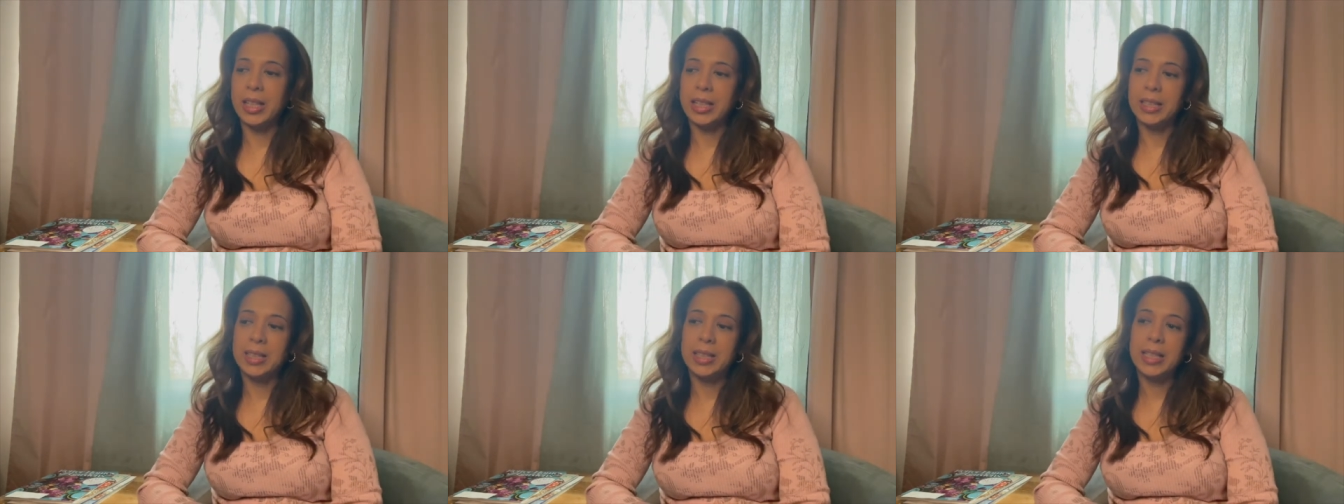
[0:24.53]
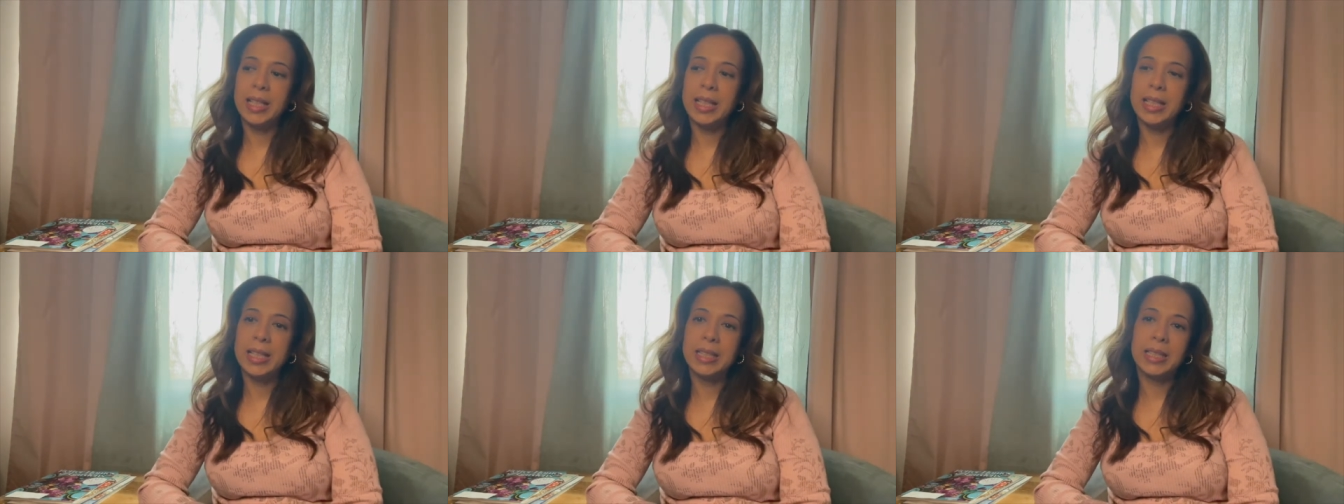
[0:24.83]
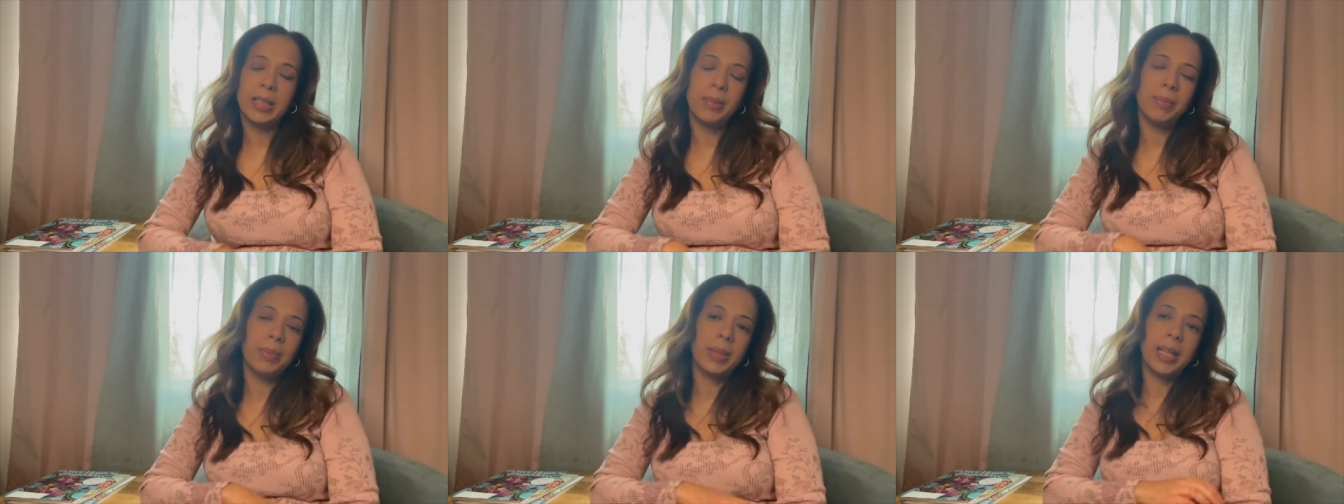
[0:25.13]
This is
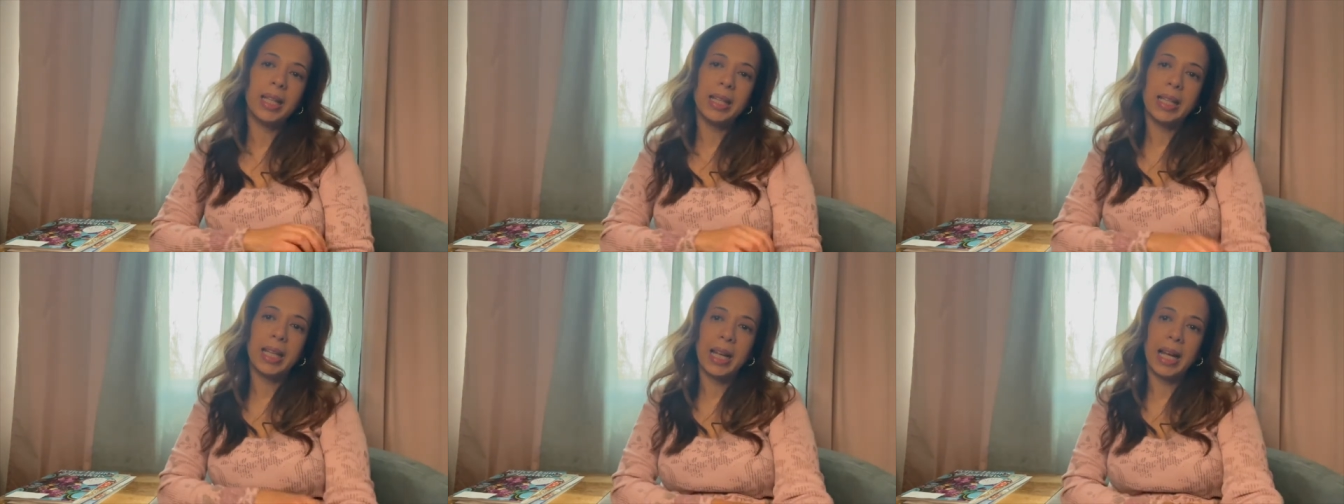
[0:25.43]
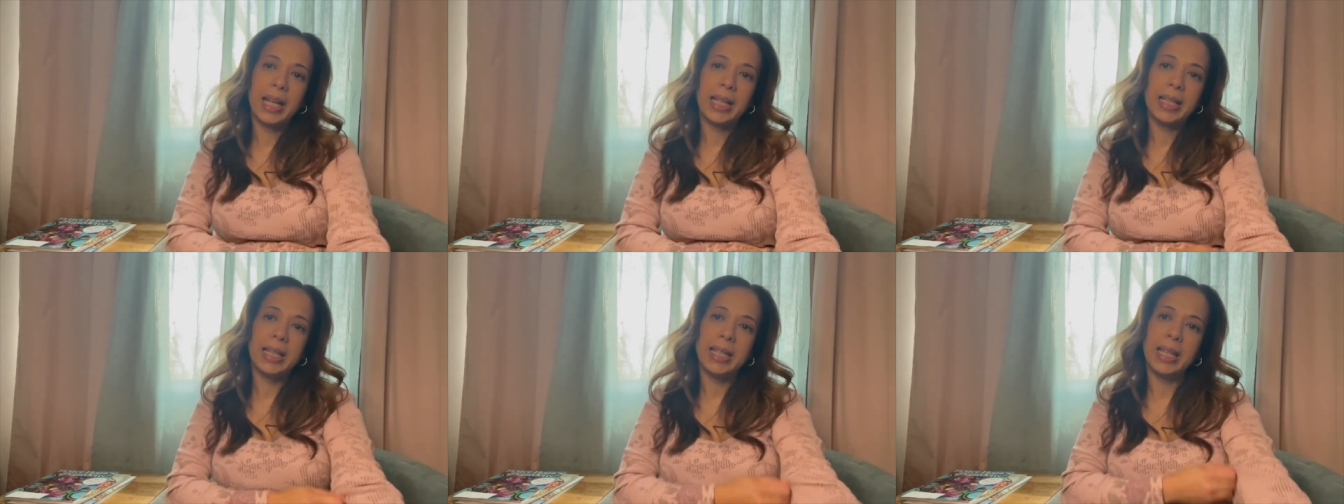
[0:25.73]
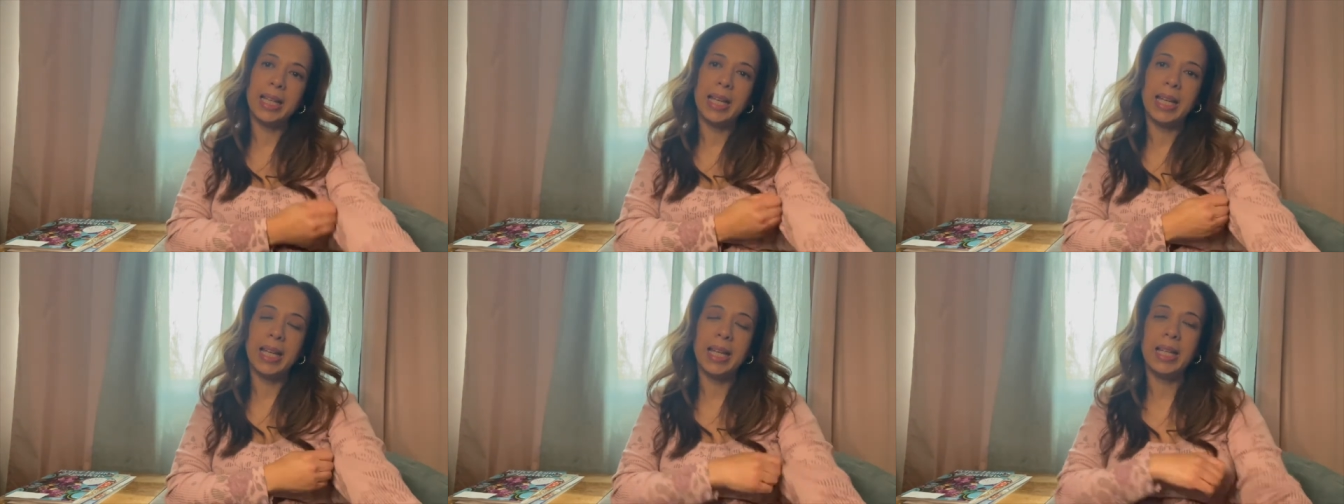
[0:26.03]
something that I
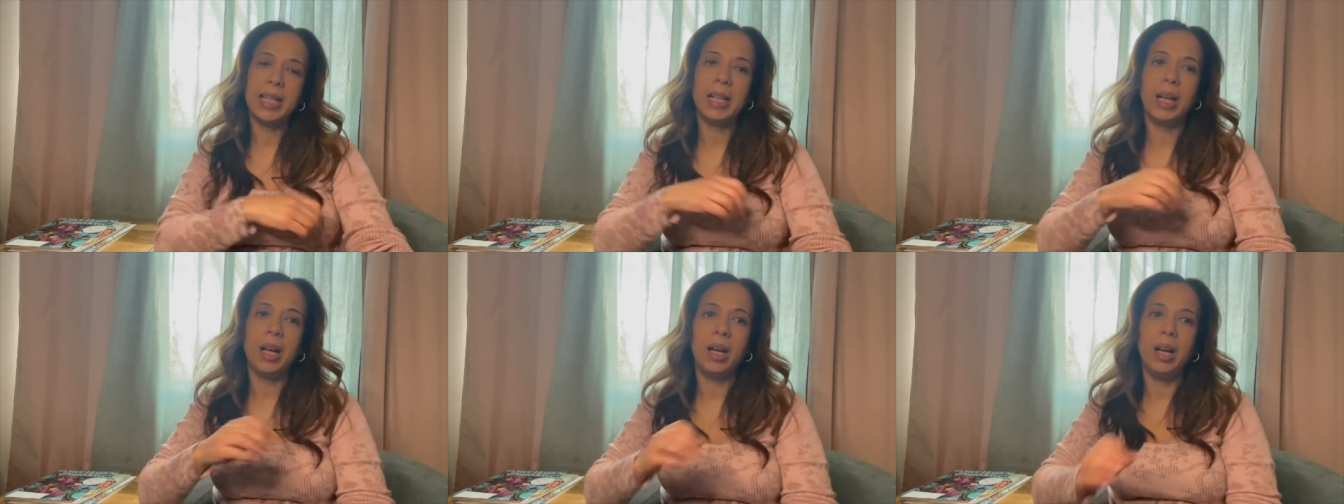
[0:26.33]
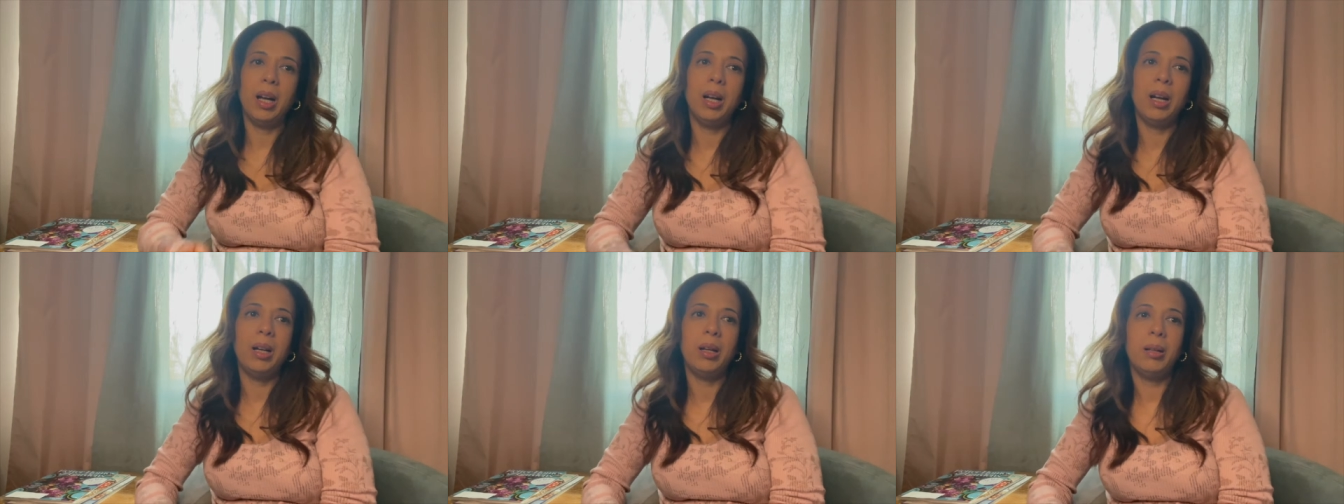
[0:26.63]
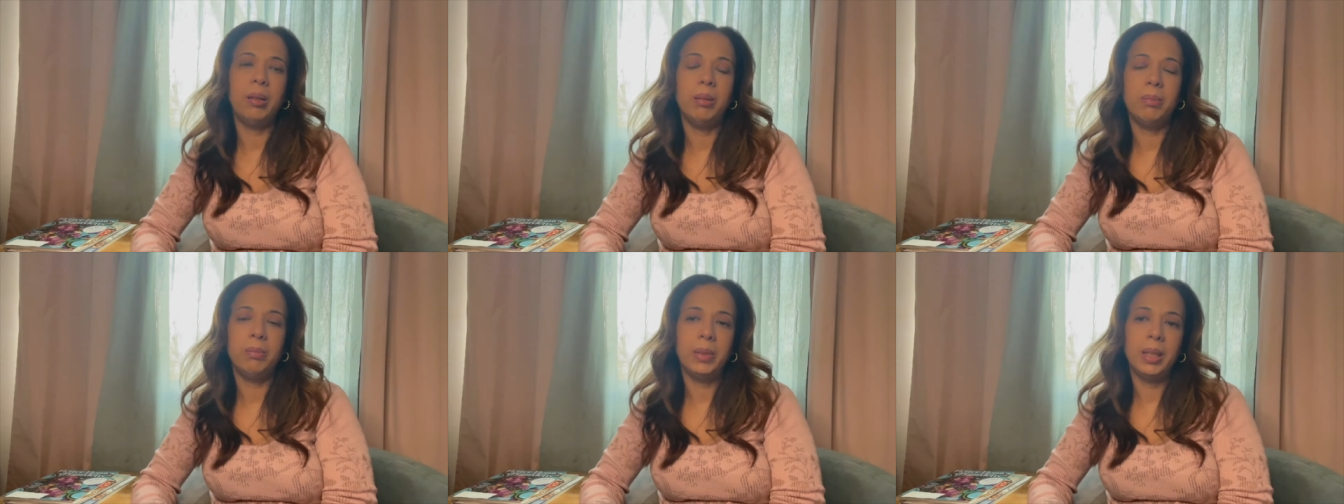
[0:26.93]
did um,